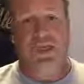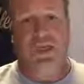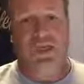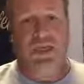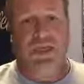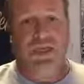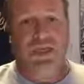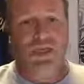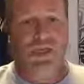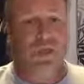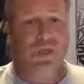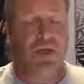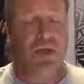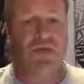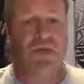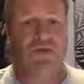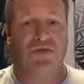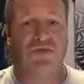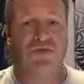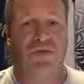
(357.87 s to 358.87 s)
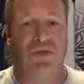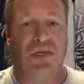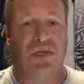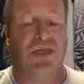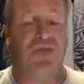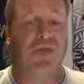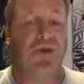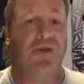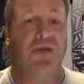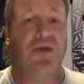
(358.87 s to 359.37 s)
This one is really
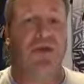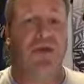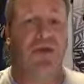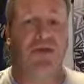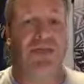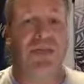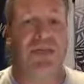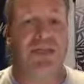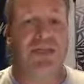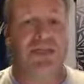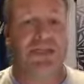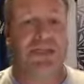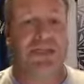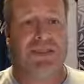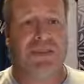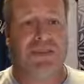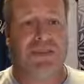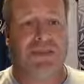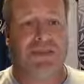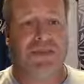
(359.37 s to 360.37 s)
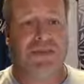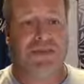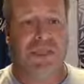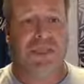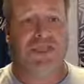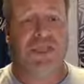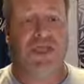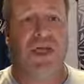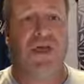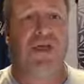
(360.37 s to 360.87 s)
cool. I reckon this is
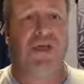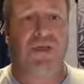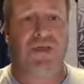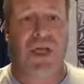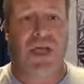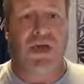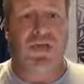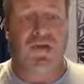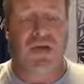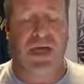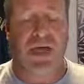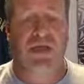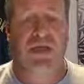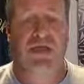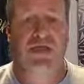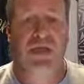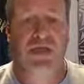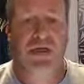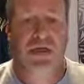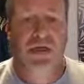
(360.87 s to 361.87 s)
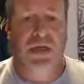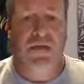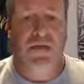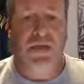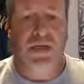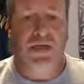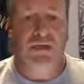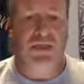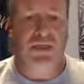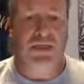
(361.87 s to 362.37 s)
just showing how much people are